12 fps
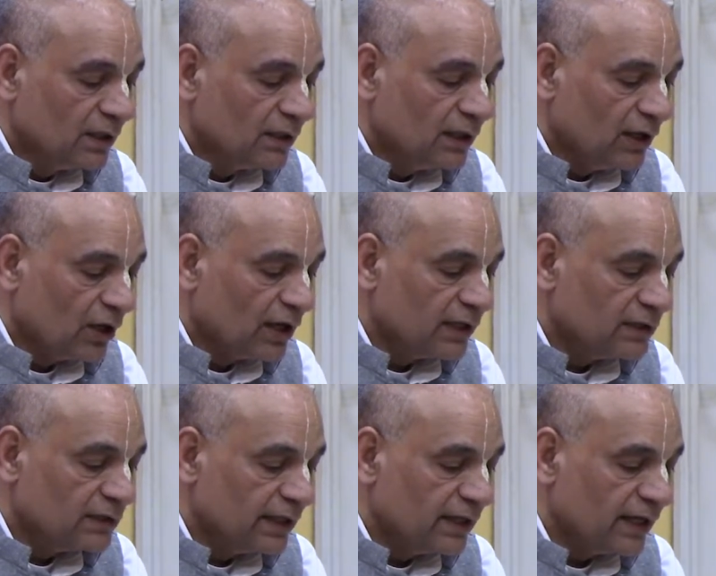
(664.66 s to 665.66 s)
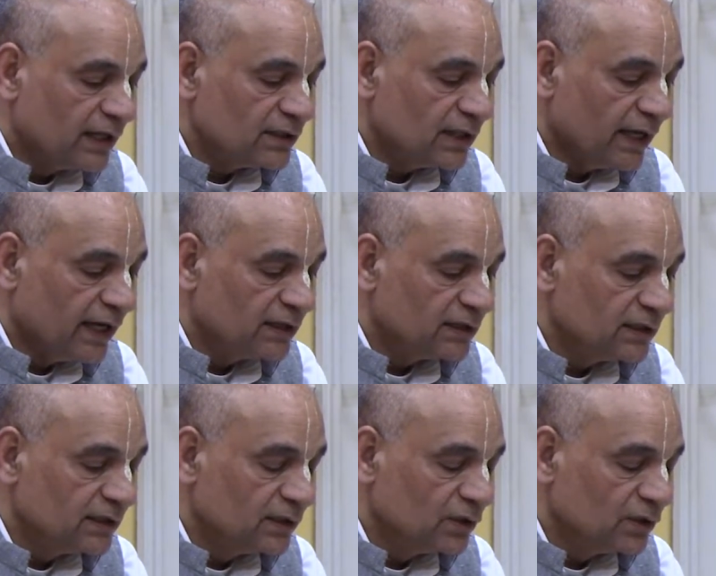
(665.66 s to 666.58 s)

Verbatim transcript: the Lord is addressed as